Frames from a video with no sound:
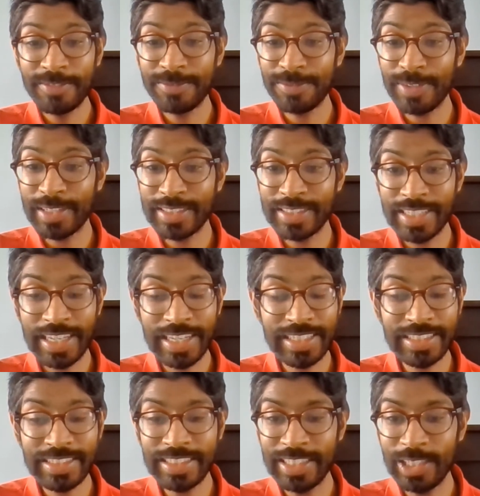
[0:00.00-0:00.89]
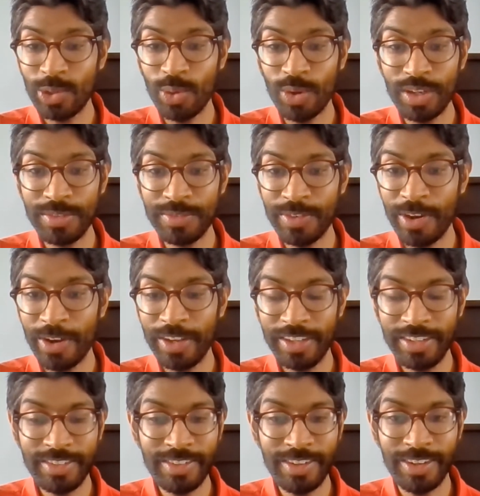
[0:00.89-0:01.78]
fantastic
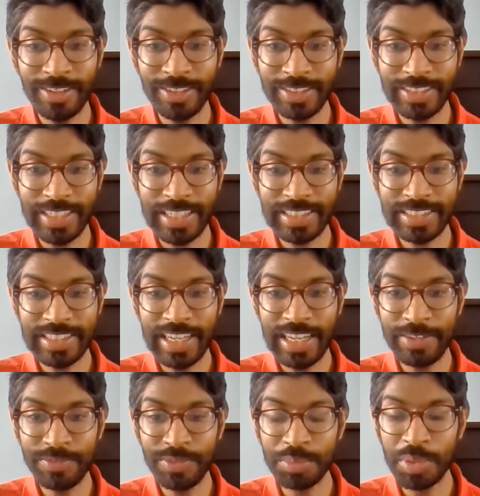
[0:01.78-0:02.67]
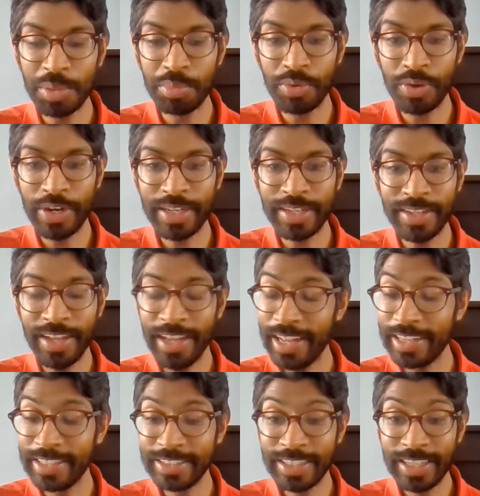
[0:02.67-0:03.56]
qualifying on Saturday from the Brit,
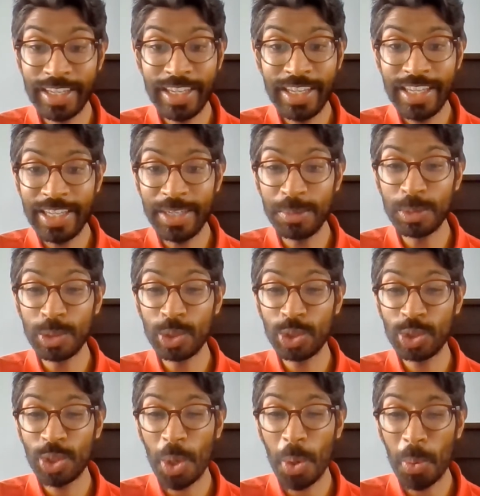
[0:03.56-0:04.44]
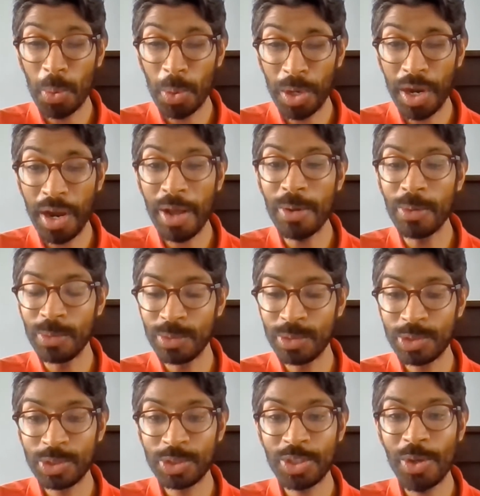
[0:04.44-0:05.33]
and he was so
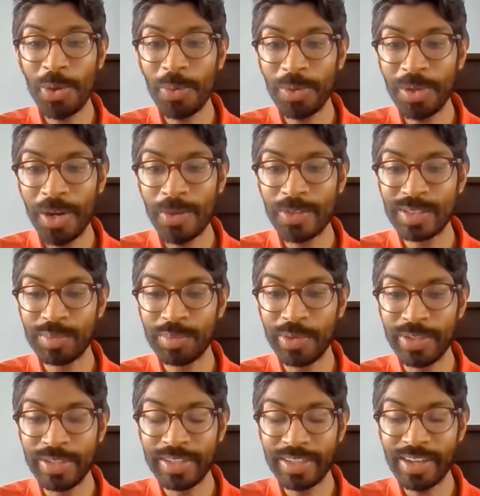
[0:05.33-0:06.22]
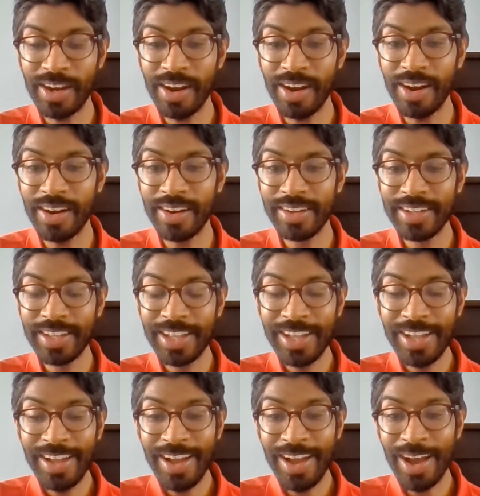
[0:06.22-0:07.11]
close to putting the car
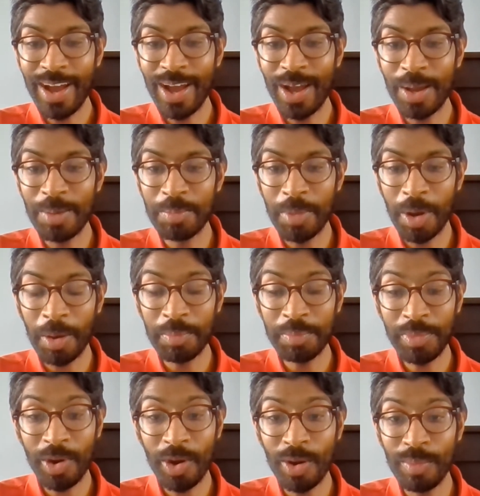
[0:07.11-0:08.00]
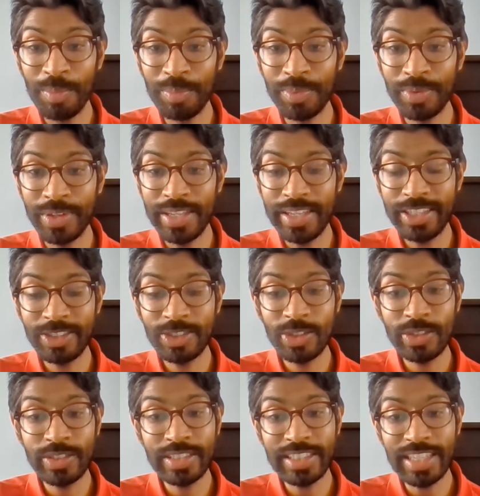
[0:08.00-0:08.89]
on pole. But it
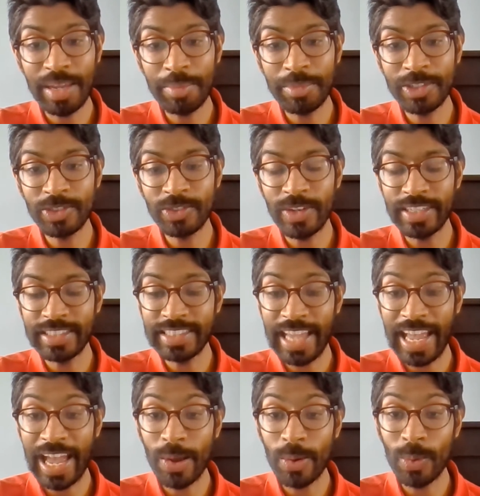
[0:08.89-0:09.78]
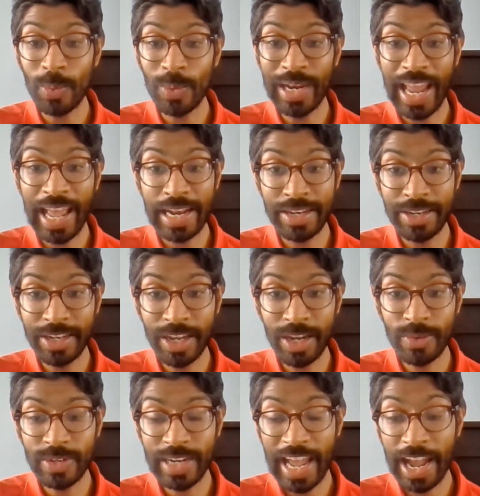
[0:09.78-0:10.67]
just demonstrates how
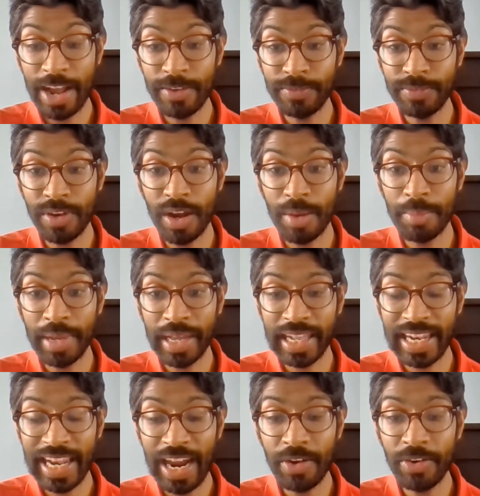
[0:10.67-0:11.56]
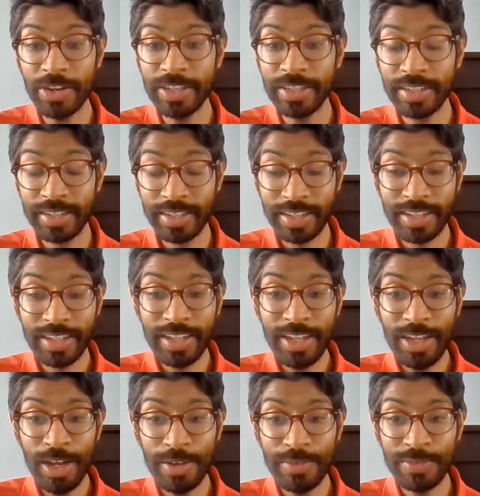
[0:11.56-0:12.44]
Lando and how far McLaren
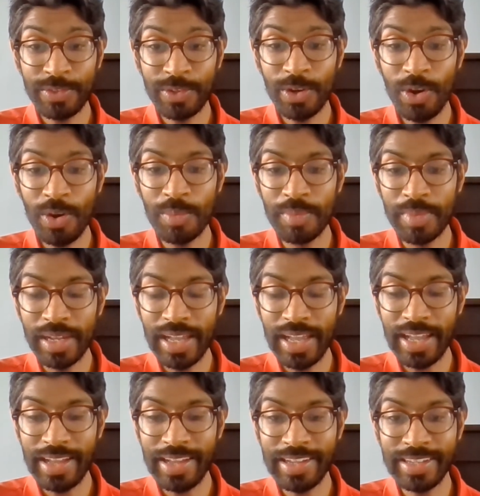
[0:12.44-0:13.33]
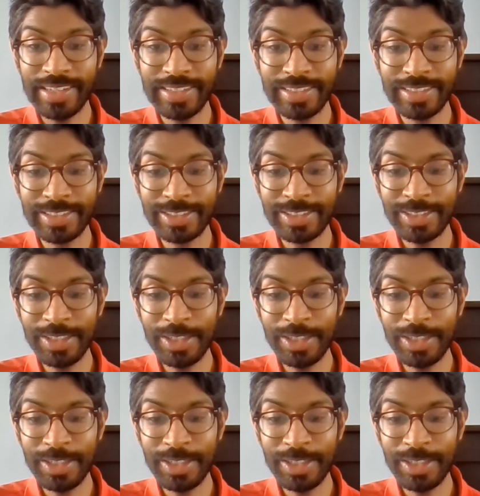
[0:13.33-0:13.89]
have come. And